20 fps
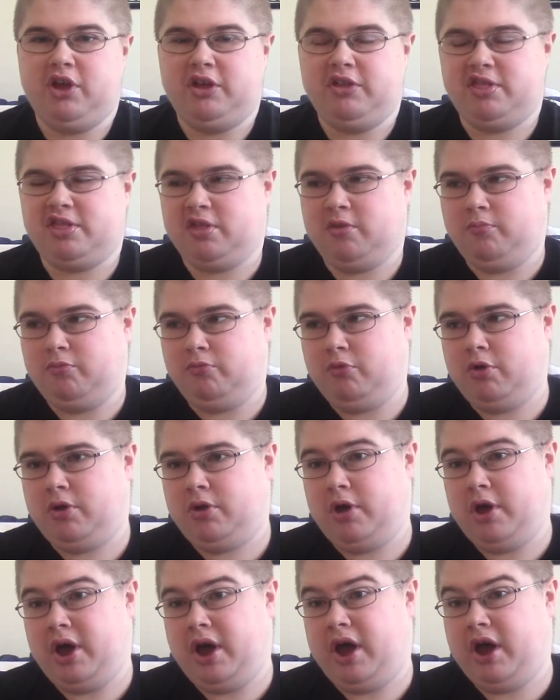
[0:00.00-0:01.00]
some
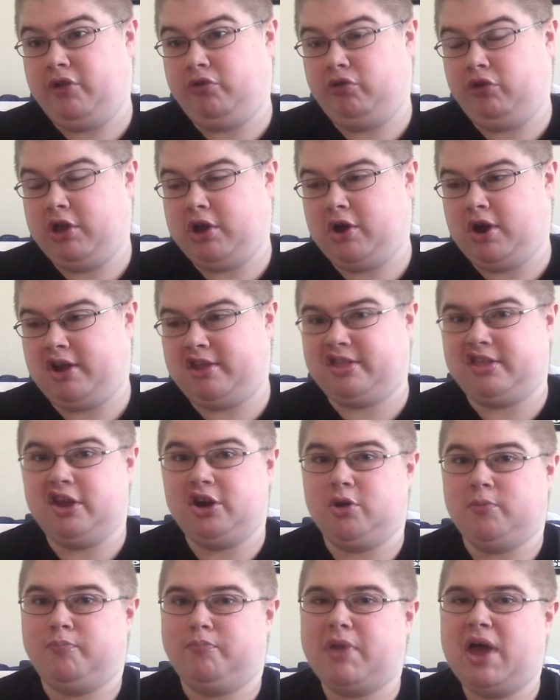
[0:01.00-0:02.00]
lyrics that
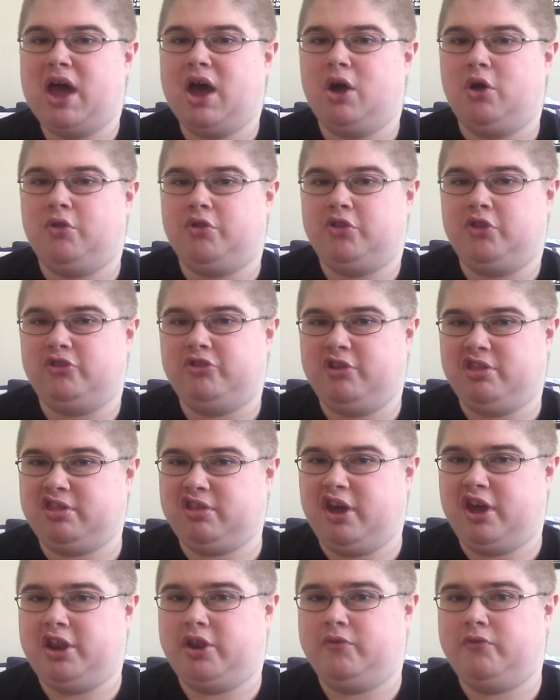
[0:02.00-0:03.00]
are bound to just
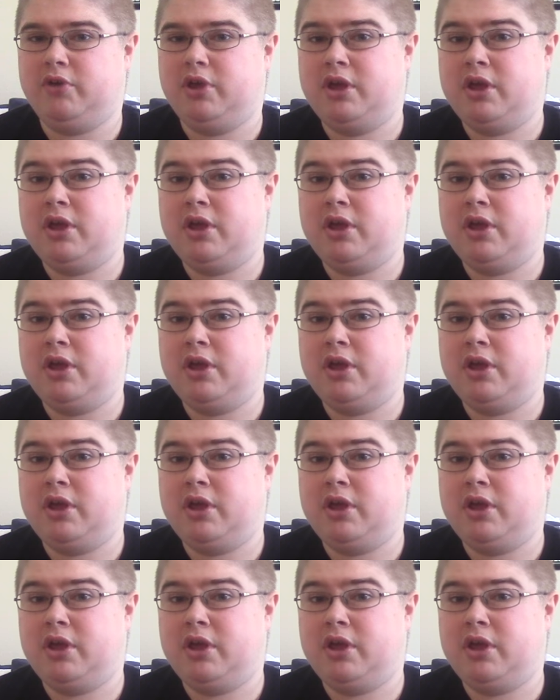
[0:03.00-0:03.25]
kind of